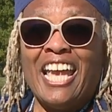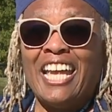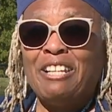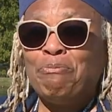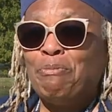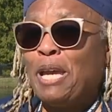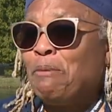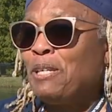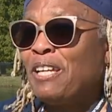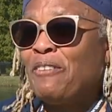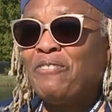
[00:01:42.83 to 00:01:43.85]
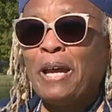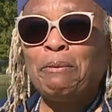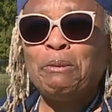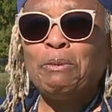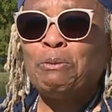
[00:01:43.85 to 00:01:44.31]
and maybe
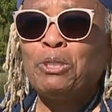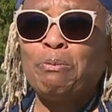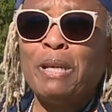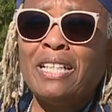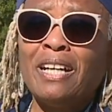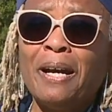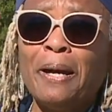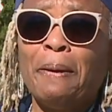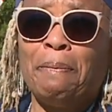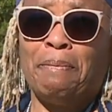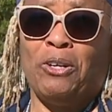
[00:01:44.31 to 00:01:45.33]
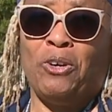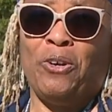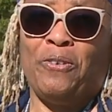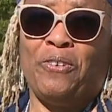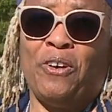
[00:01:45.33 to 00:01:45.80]
family members may come
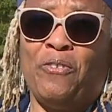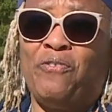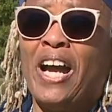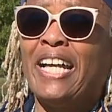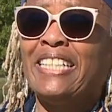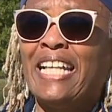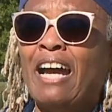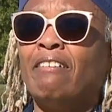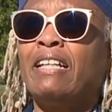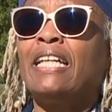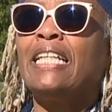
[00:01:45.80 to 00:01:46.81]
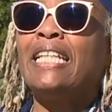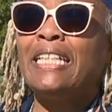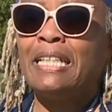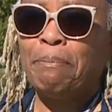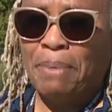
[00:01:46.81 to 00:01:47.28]
or, or find out and
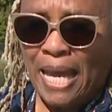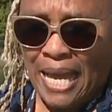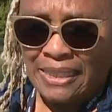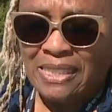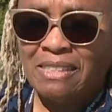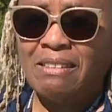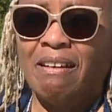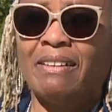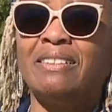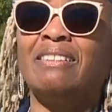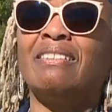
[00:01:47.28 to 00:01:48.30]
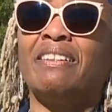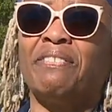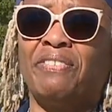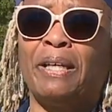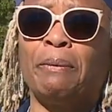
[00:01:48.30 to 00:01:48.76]
he can pass this on to
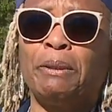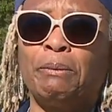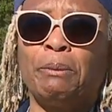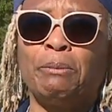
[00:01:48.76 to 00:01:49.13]
their family